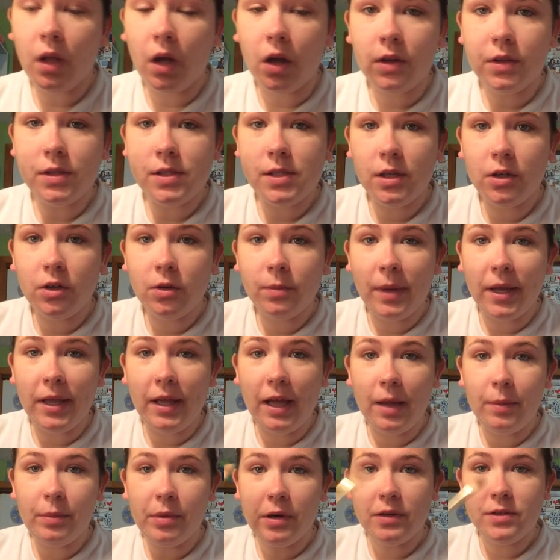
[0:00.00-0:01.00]
Also,
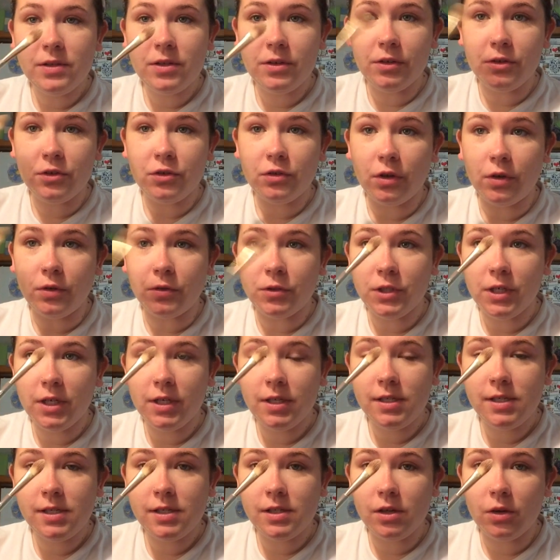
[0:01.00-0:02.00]
my eyebrows are
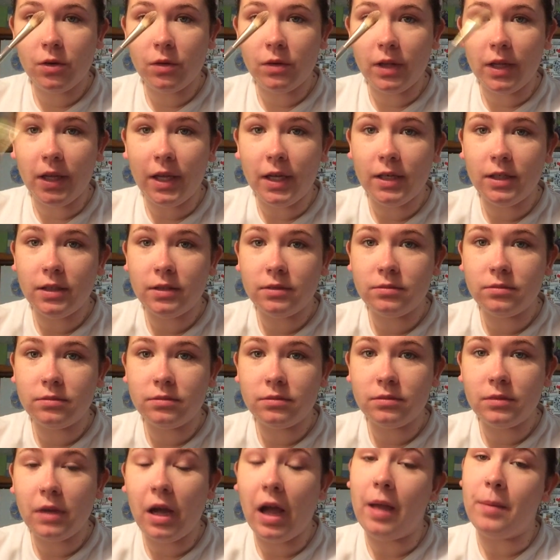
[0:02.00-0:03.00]
atrocious, so like,
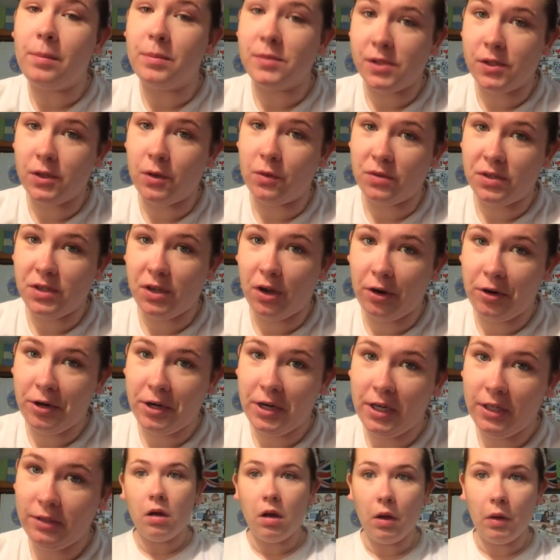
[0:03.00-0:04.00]
I'm so
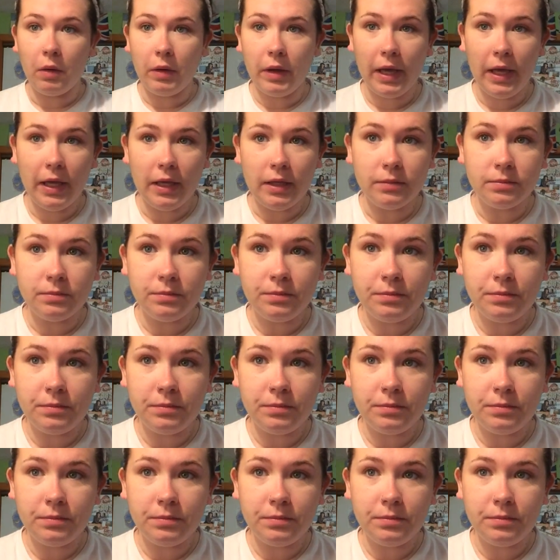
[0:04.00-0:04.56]
sorry. Okay,